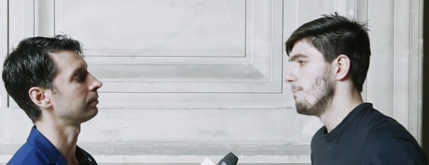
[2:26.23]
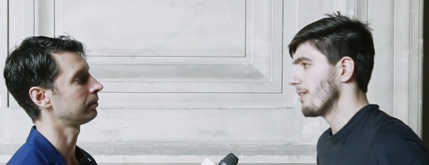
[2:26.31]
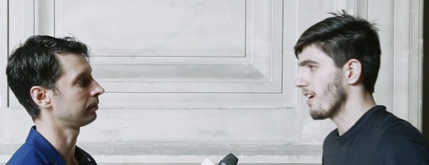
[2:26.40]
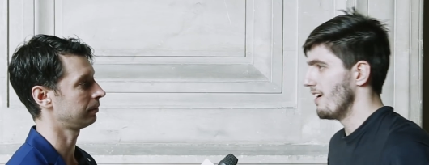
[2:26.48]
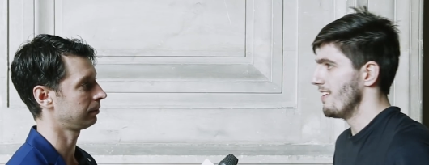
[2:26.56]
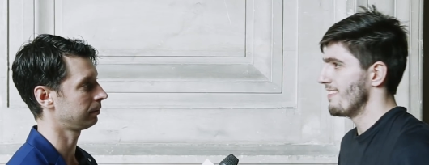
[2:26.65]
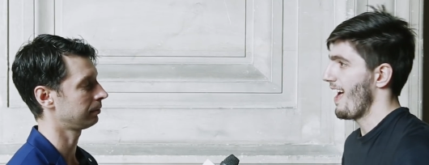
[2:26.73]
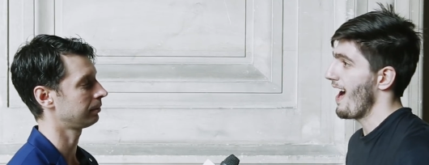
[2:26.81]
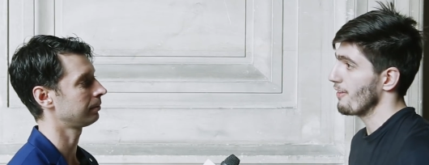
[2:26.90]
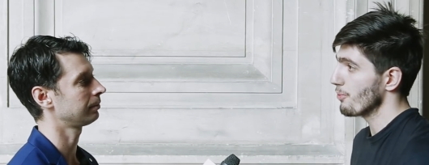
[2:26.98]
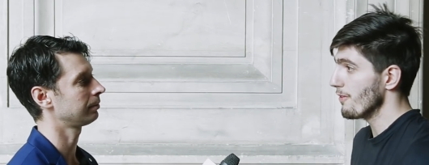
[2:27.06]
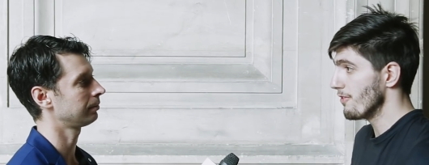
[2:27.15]
Speaker 1: Because
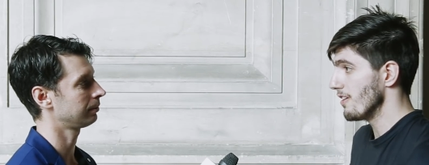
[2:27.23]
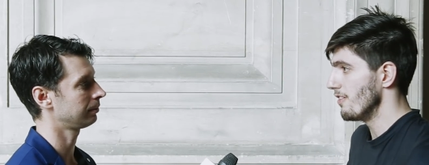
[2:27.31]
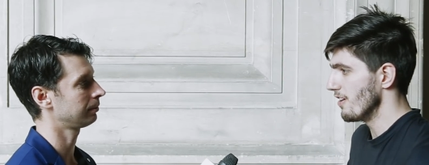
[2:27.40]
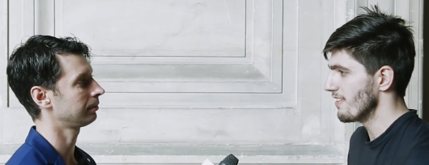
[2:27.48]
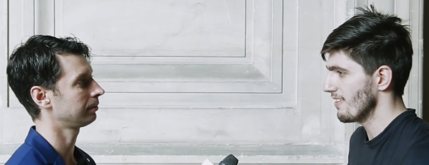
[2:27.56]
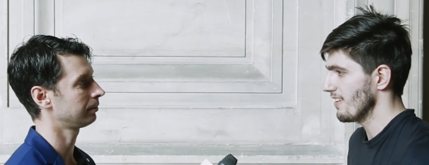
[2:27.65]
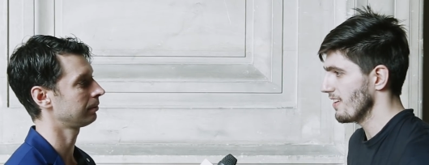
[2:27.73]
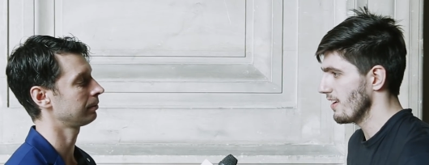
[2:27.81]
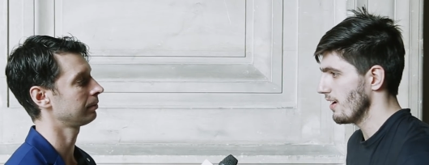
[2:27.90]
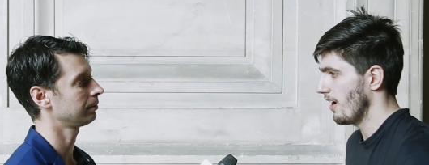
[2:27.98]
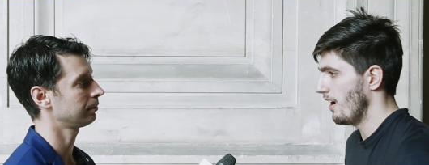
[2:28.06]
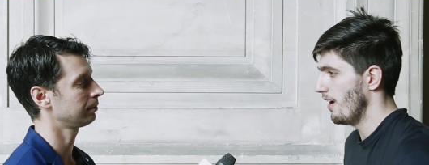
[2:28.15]
as we've seen
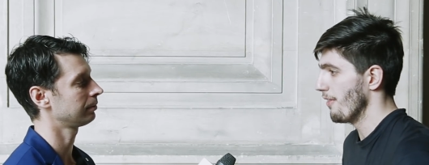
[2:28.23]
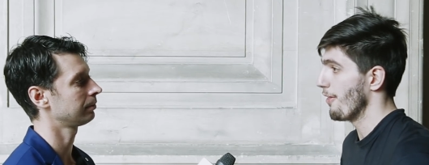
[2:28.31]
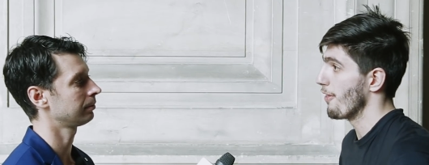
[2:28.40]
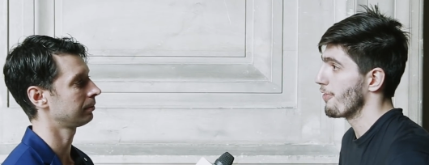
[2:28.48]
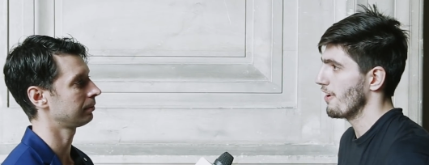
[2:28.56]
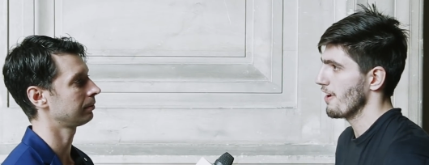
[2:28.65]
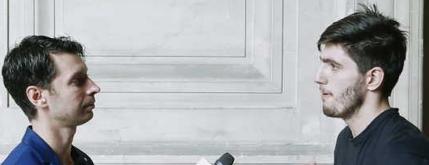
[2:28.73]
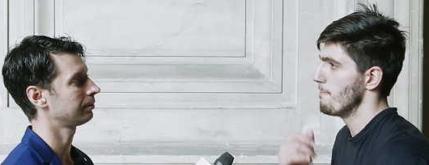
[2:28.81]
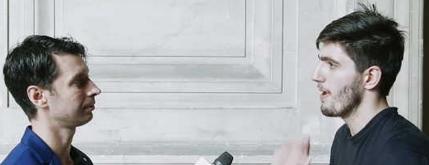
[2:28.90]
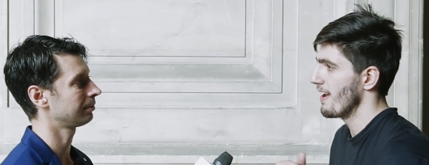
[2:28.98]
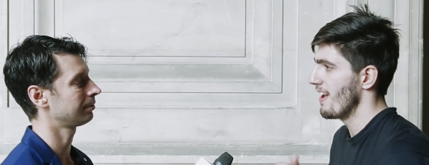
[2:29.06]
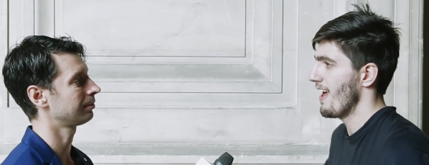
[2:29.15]
recently, uh, the Ethereum
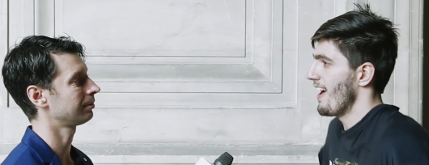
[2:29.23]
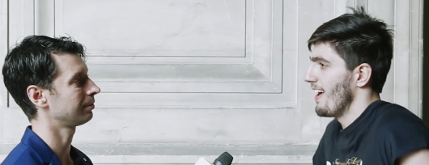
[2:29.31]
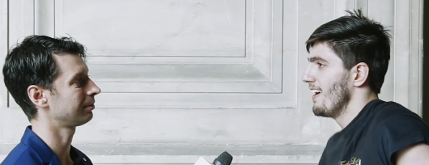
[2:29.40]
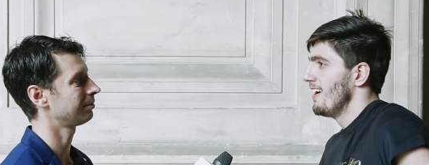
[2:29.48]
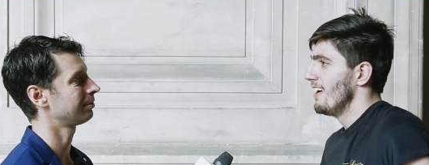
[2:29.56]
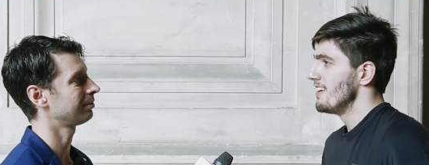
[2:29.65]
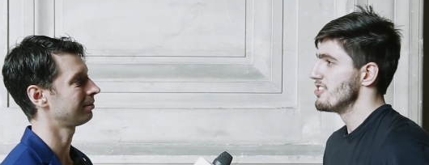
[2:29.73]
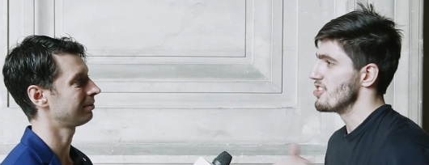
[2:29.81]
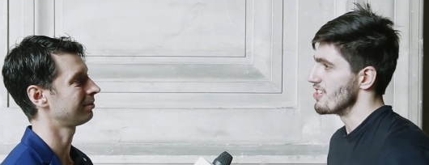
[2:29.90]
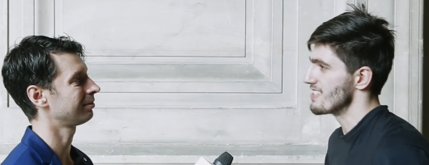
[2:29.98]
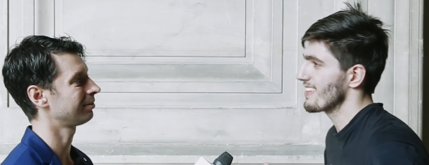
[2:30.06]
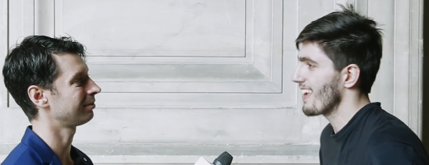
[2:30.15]
mainnet
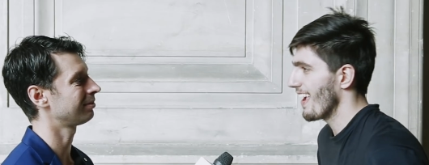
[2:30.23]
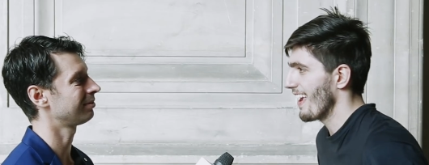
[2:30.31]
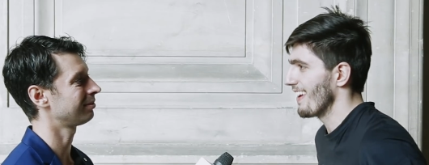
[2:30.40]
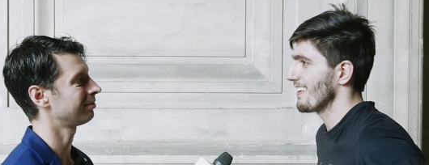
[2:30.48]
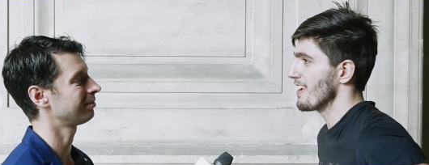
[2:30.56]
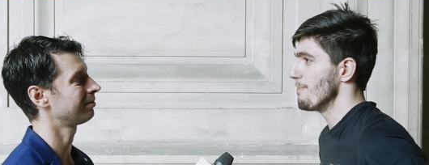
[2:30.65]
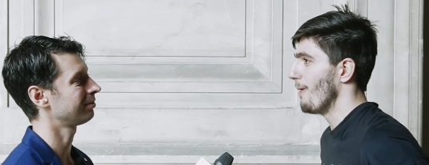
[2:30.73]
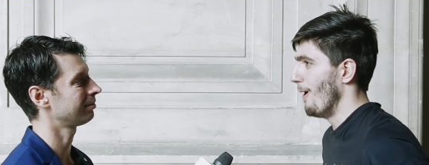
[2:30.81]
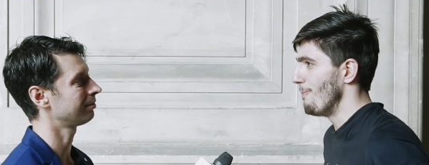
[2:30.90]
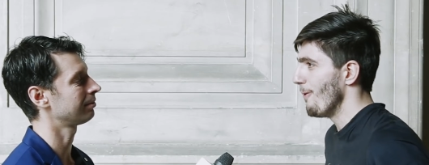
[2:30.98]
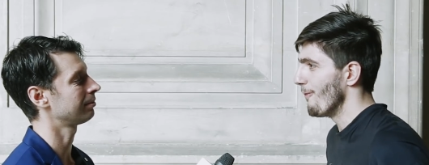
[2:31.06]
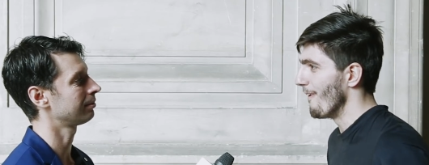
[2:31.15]
just can't keep
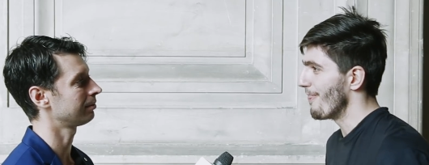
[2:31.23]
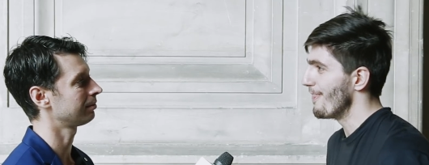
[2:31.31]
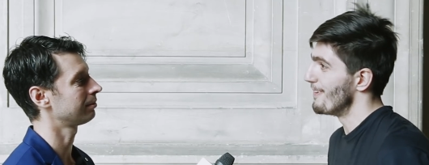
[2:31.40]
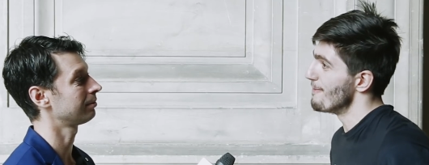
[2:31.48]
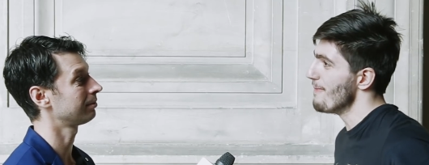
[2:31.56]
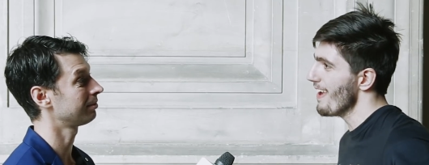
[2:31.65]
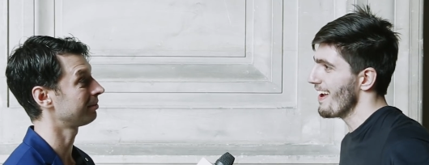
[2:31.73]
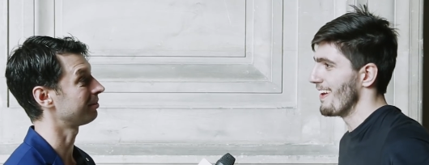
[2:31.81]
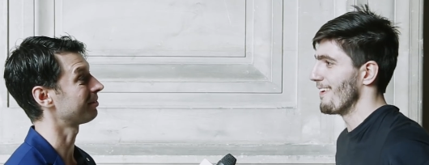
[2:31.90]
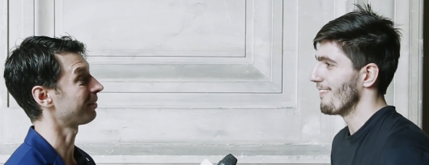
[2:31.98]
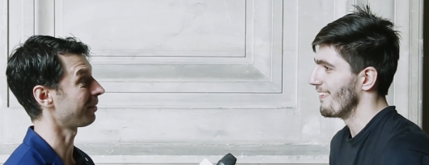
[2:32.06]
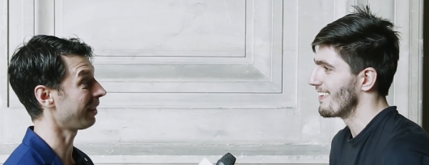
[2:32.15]
up with the
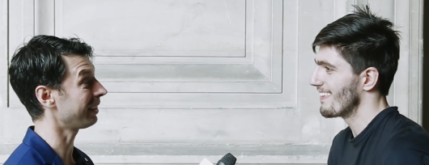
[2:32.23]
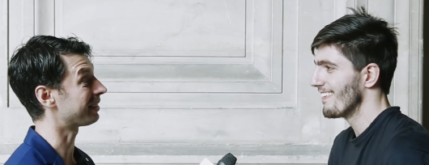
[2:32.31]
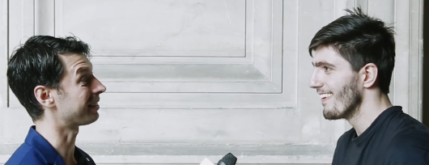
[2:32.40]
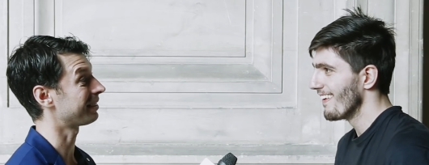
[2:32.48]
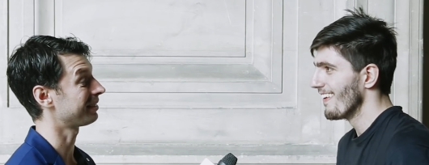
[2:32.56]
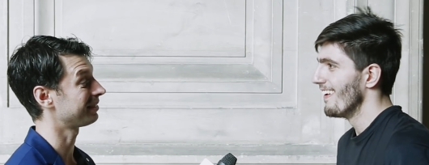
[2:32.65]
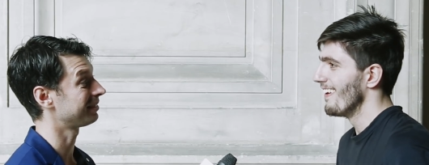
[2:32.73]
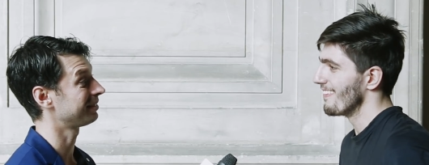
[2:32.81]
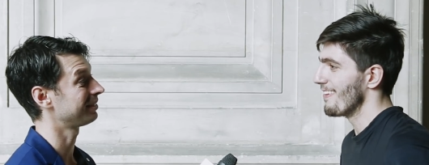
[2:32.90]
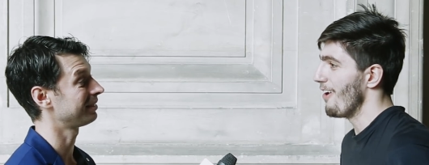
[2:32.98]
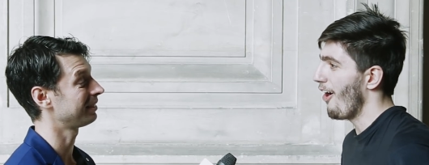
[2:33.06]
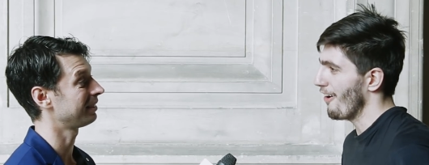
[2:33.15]
demand. Which right.
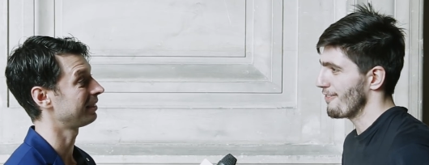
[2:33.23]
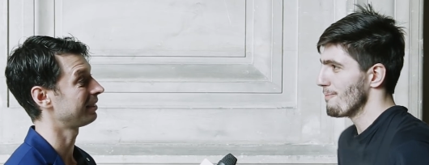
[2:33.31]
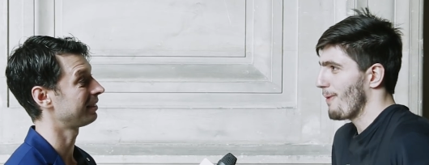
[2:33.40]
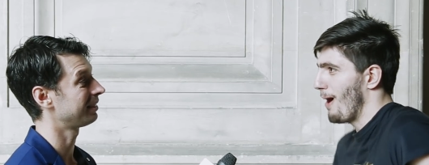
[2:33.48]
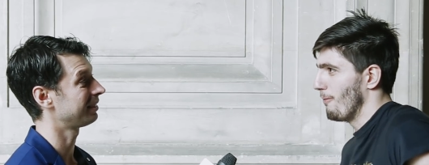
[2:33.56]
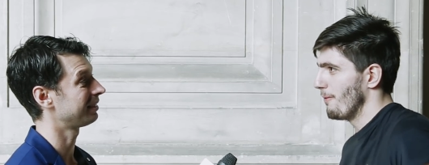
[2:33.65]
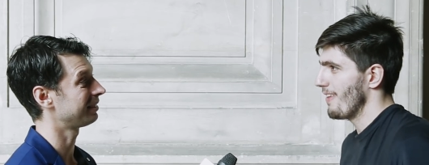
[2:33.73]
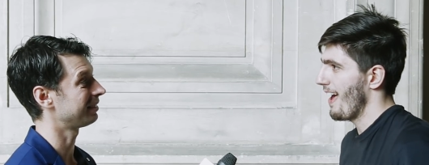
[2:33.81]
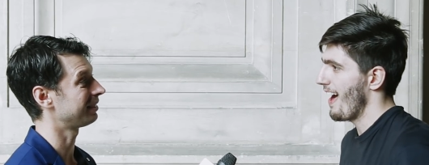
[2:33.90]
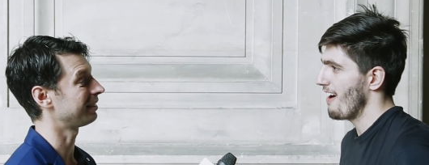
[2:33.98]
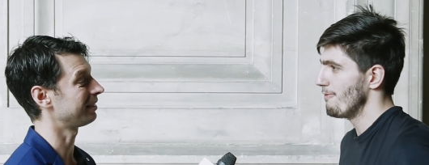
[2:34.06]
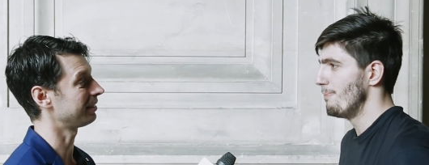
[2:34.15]
It's an awesome problem to
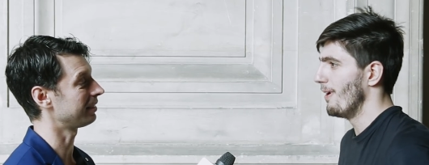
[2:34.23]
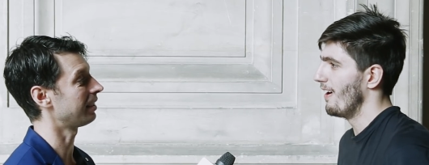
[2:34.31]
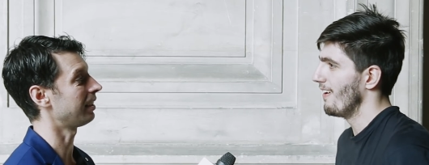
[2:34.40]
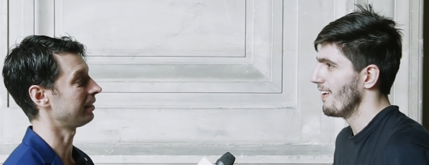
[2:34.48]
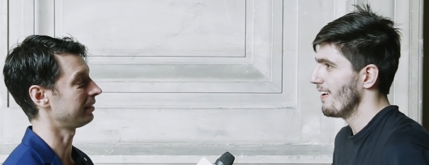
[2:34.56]
have, but